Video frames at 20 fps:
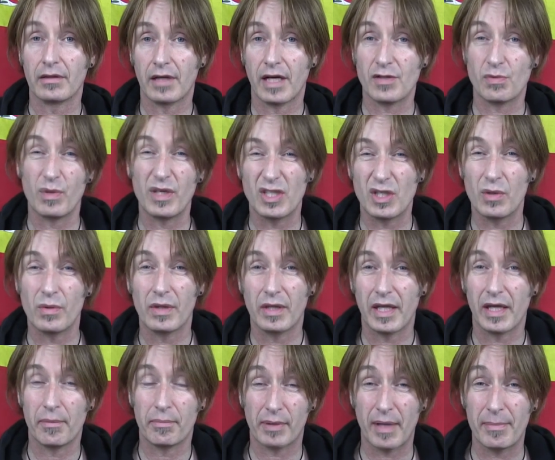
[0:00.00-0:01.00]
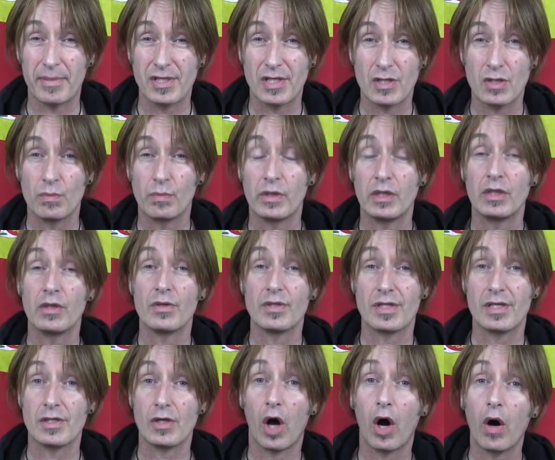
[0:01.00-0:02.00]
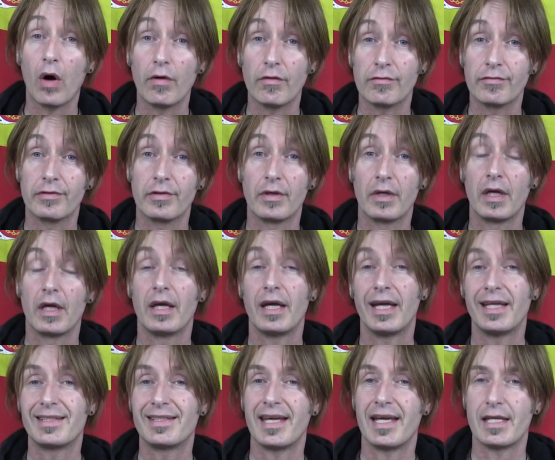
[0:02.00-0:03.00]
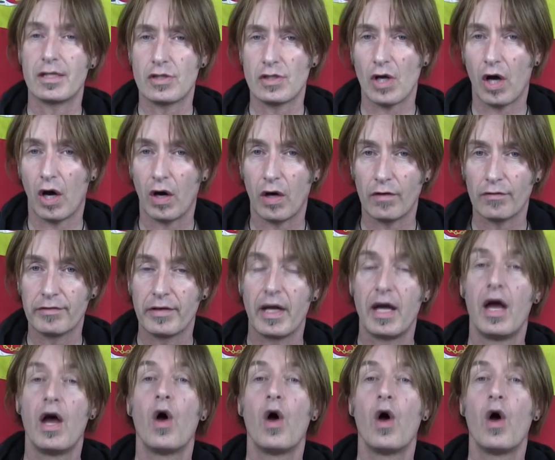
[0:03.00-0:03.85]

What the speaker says: as we do, the preposition we use is of, it tastes of.